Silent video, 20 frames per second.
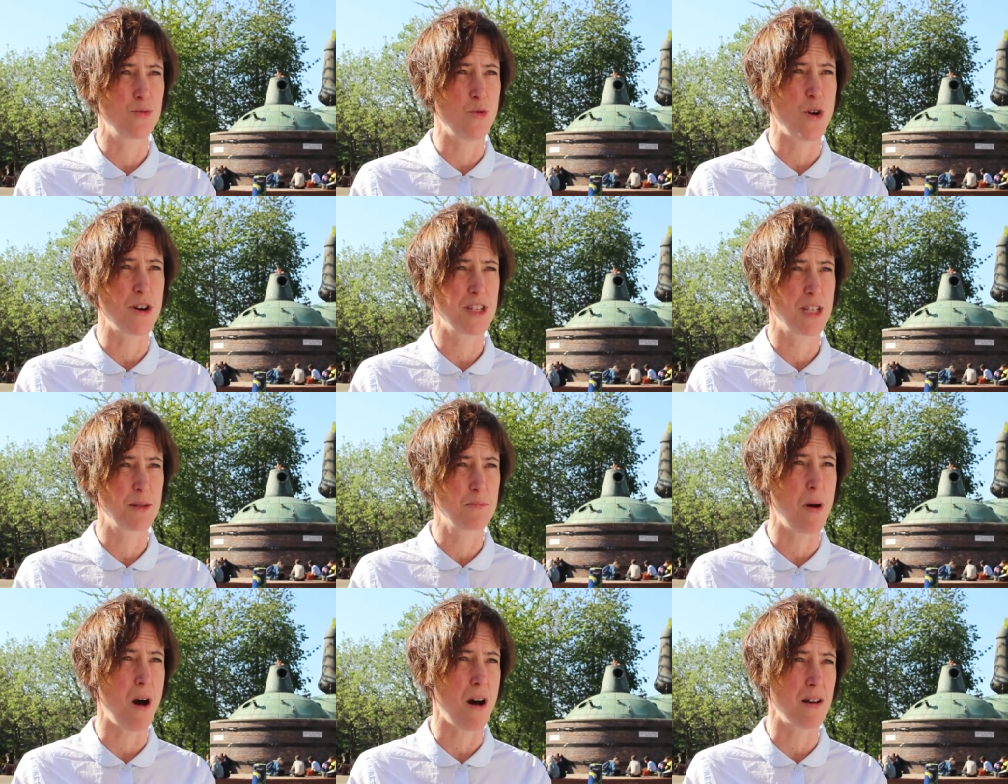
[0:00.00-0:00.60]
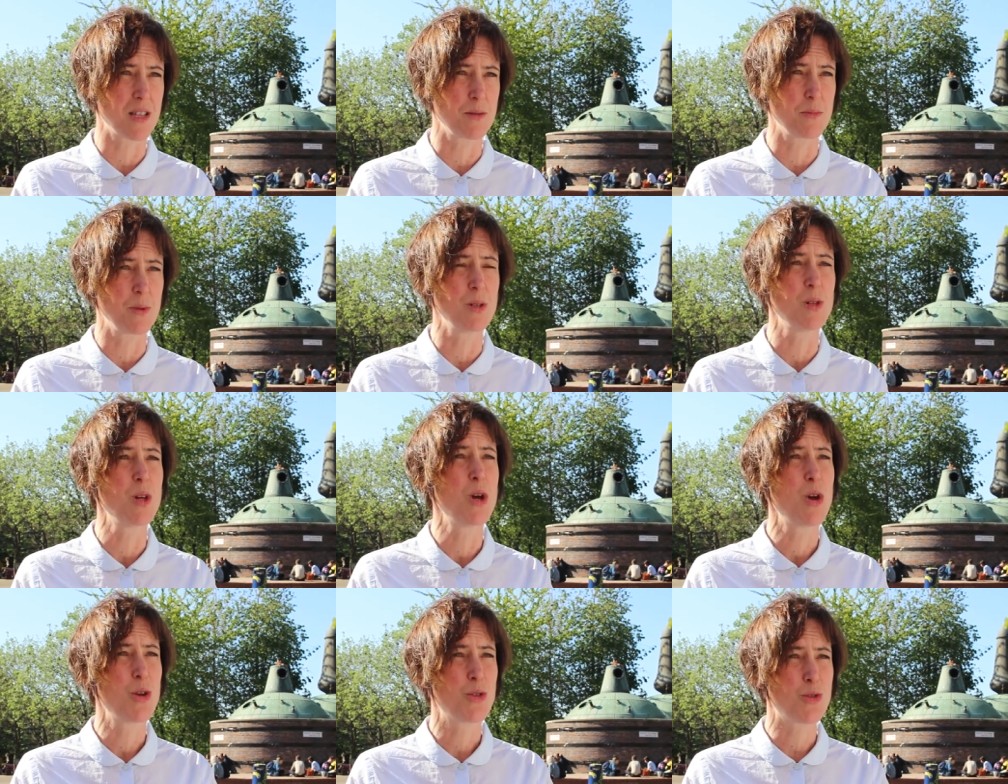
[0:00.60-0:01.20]
of what is
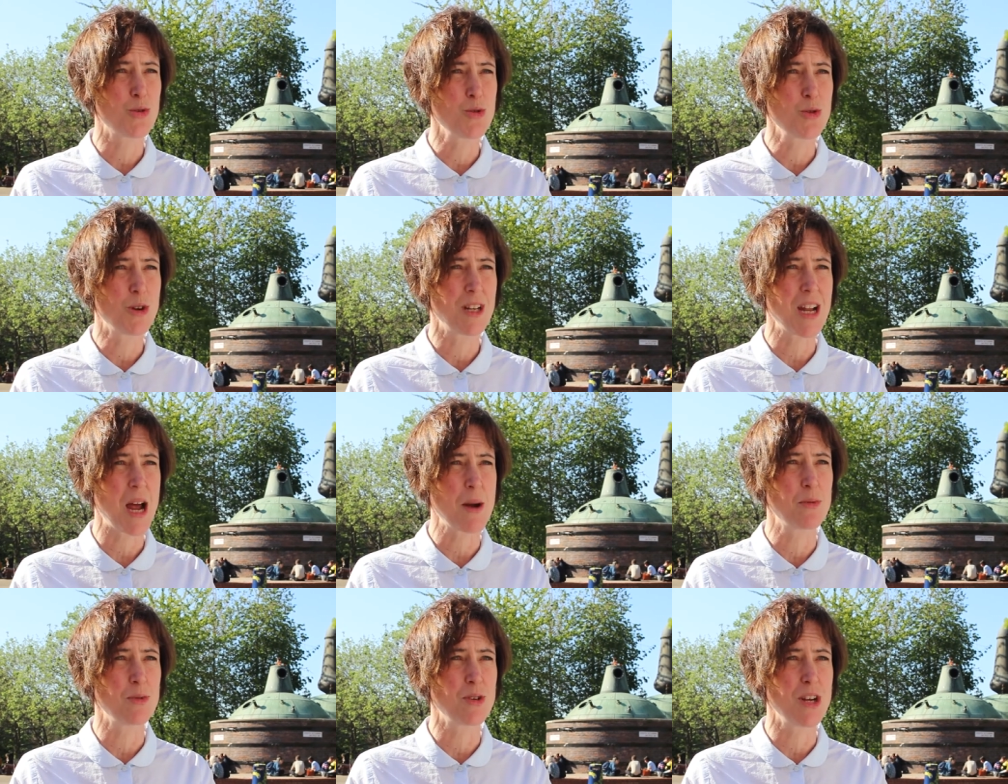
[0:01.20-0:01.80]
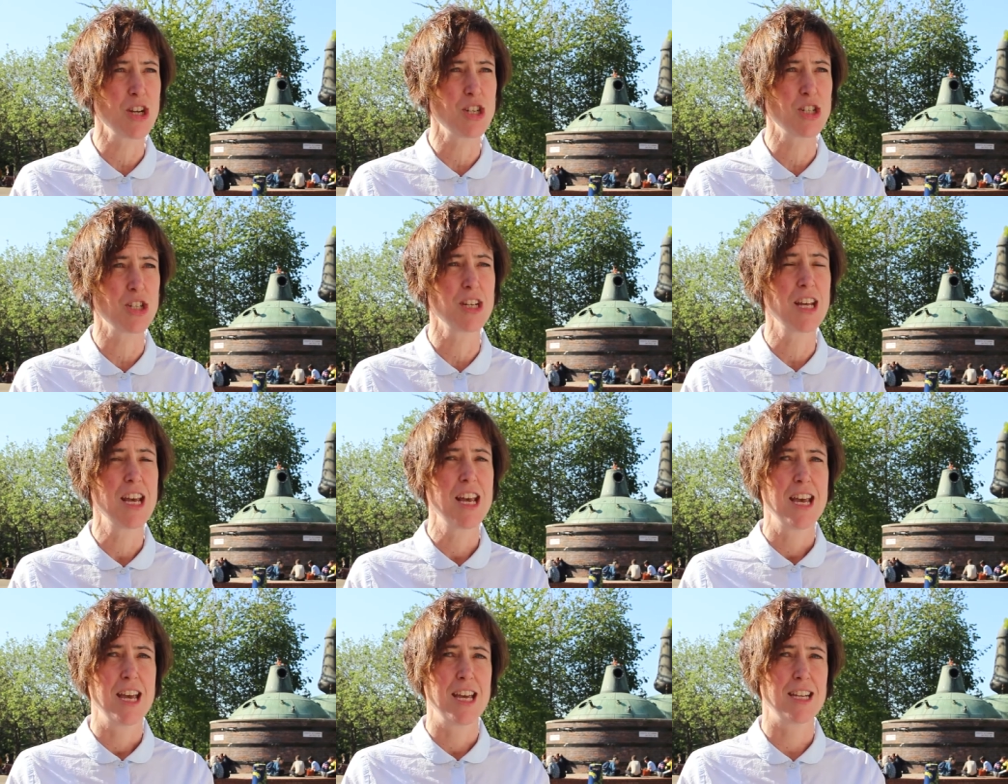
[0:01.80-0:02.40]
possible through collaboration.